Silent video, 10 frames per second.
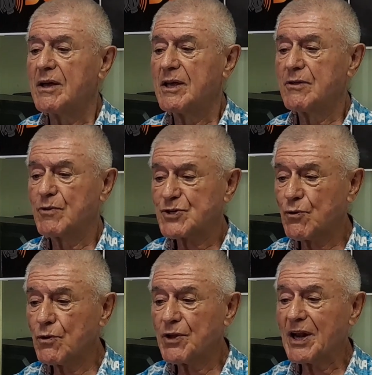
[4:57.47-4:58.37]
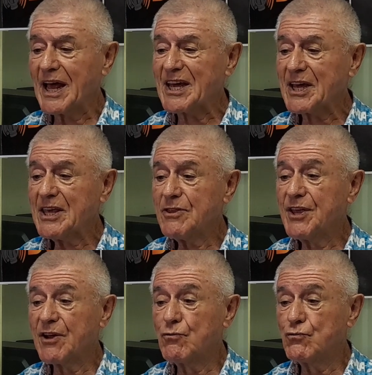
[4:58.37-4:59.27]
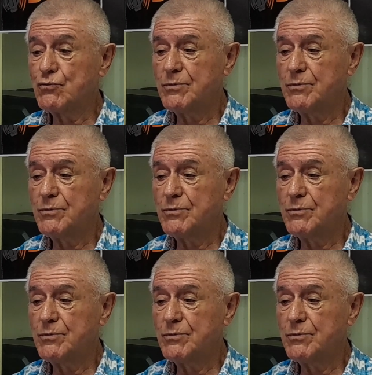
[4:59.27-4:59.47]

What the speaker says: It was called La Grille d'Égout.